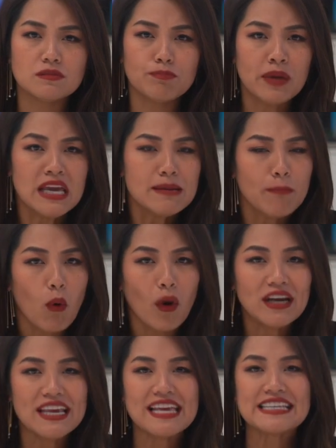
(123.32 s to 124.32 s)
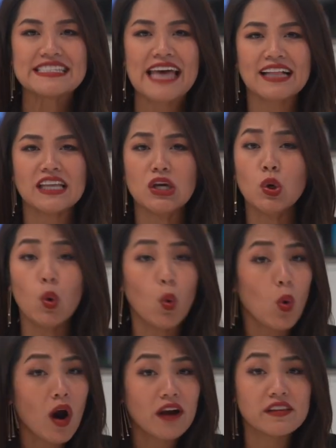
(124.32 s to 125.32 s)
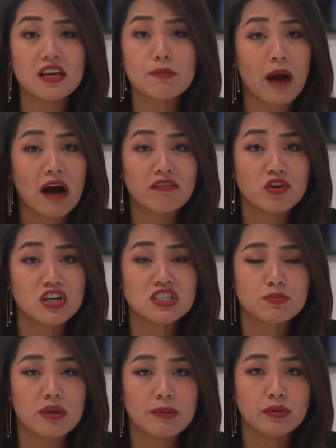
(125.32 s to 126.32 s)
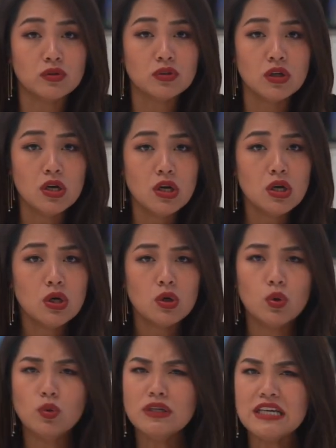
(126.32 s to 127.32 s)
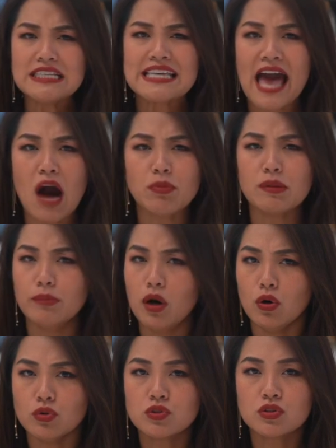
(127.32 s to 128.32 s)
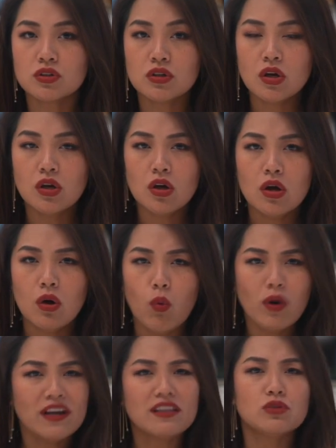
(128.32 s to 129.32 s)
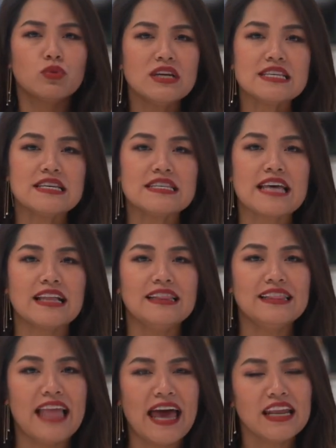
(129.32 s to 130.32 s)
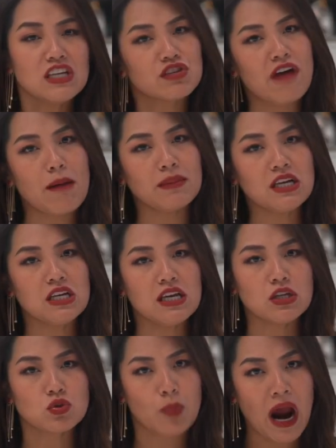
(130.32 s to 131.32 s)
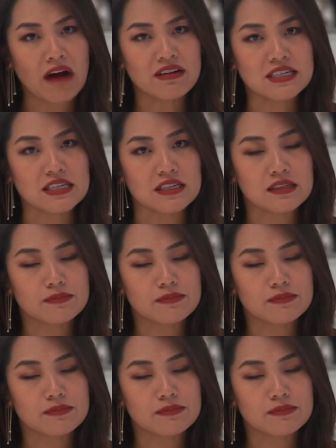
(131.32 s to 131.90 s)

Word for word: pinpointing exactly who are the impoverished people, who needs help the most, what are the reasons that led each family into poverty.